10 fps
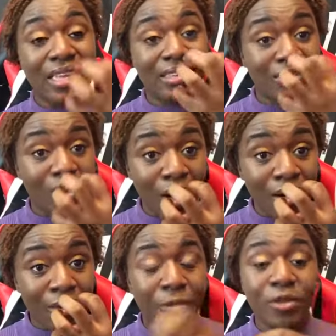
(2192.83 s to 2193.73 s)
It's
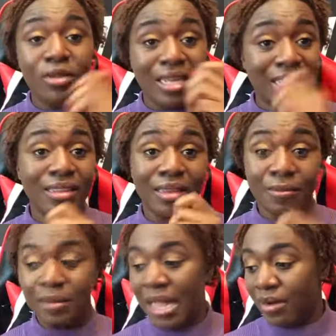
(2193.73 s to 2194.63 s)
dark, but you need a
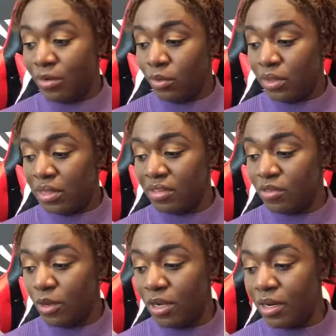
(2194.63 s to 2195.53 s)
lip liner with
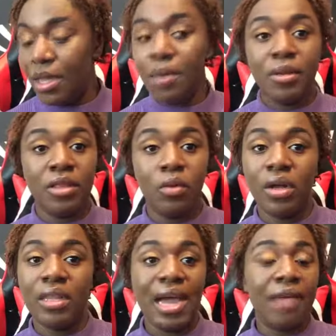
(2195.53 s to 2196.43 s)
this one. But the
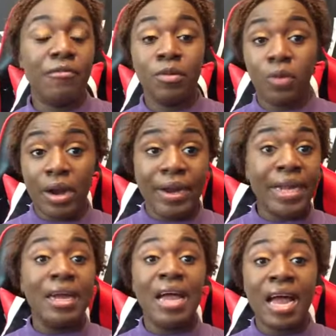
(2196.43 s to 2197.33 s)
one that I've been
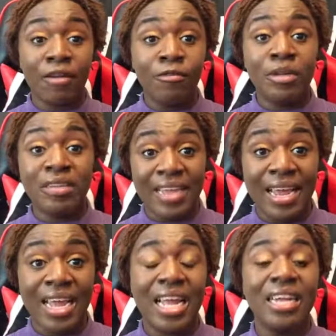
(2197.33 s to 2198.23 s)
wearing every
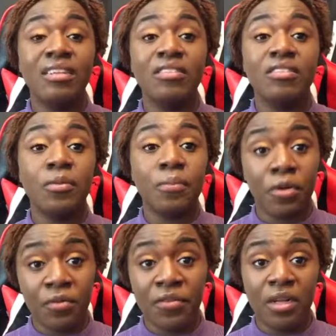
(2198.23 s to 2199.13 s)
day and is the
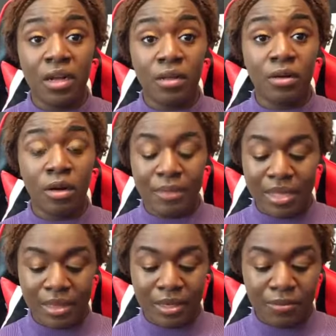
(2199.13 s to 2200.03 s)
perfect color on my
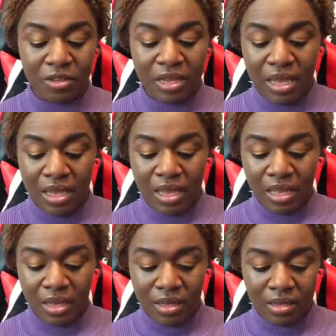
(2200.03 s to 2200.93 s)
lips
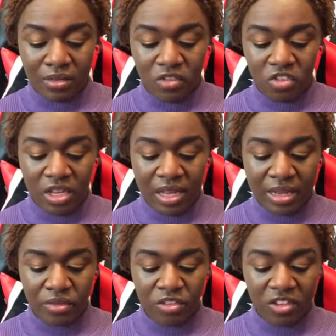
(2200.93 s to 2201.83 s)
is
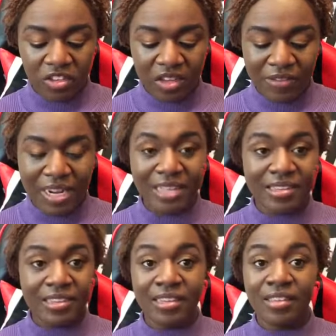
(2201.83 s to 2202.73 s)
GLG
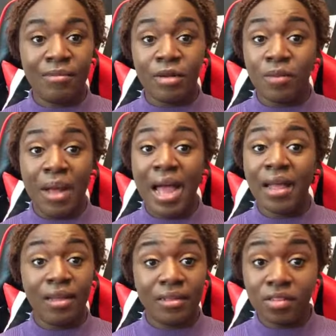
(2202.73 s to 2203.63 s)
786. I'm going to
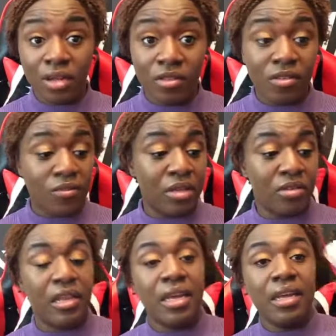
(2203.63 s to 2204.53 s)
buy tons of this.